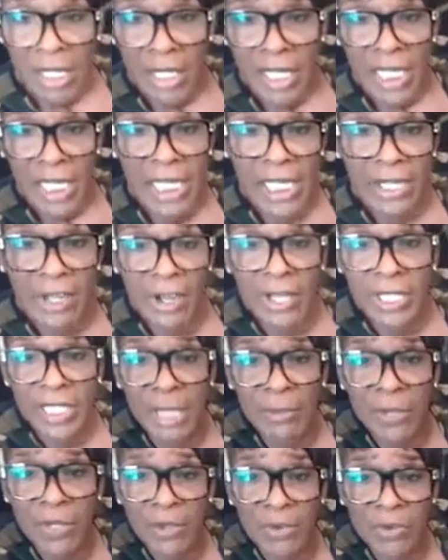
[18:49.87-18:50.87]
here are
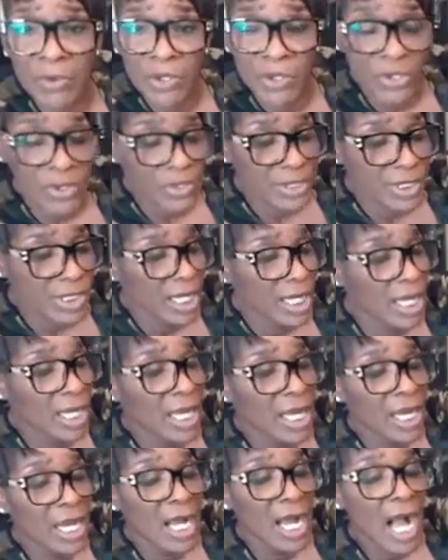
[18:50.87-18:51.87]
some of the rules.
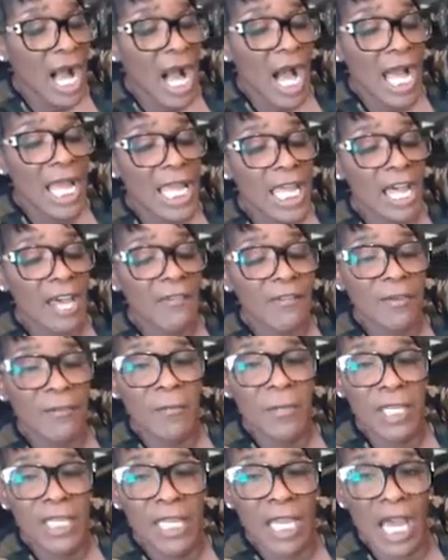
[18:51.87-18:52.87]
I
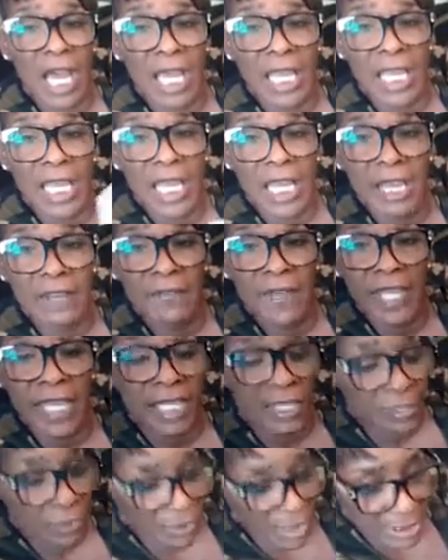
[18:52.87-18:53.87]
have
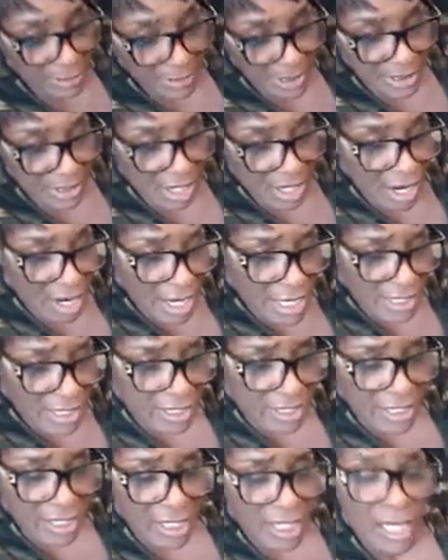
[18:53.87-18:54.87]
a Christmas card
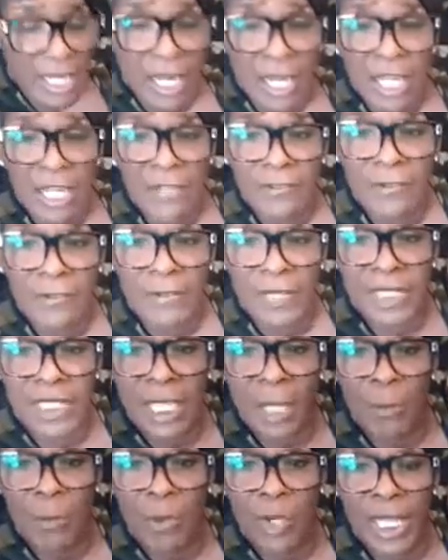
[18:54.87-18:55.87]
from
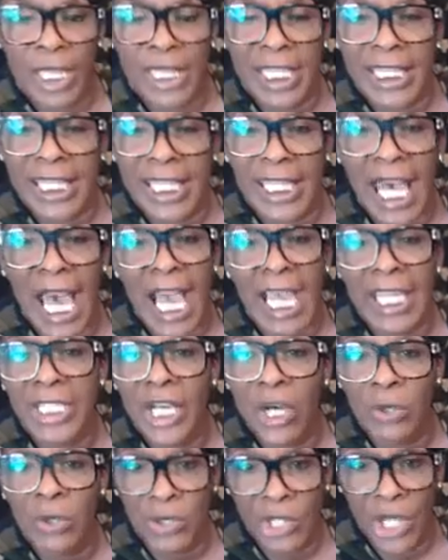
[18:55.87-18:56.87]
someone that I
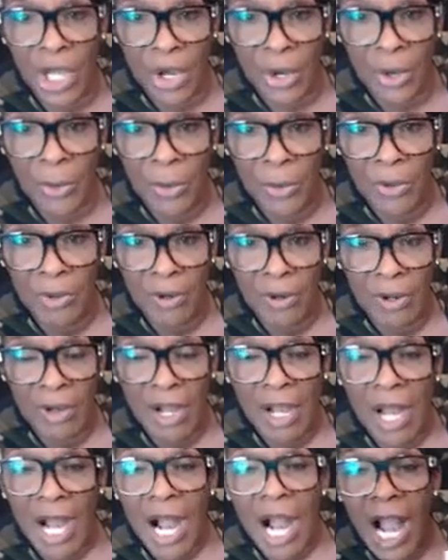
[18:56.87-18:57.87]
don't know.
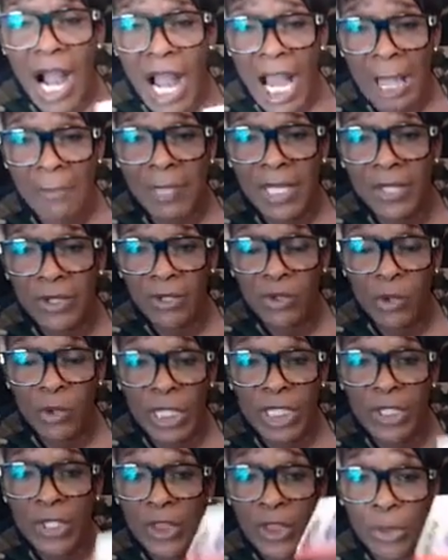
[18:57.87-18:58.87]
I'm either
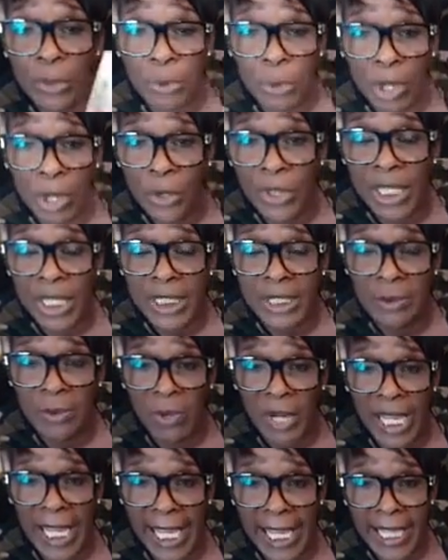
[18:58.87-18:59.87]
going to throw this
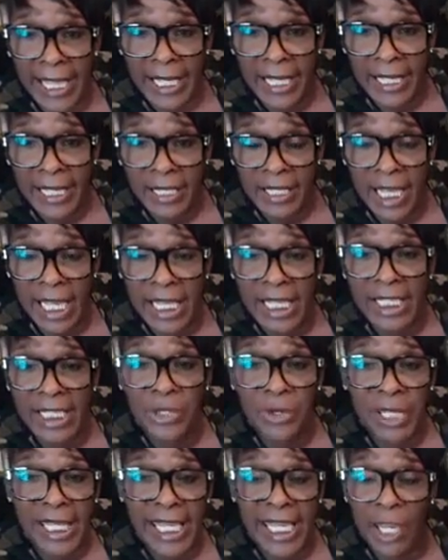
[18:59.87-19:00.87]
away, okay, because
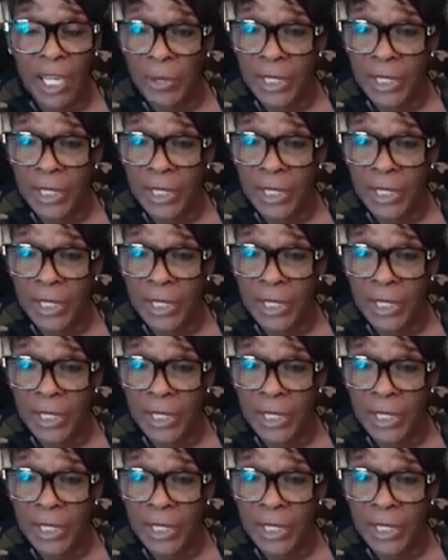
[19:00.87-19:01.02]
you can't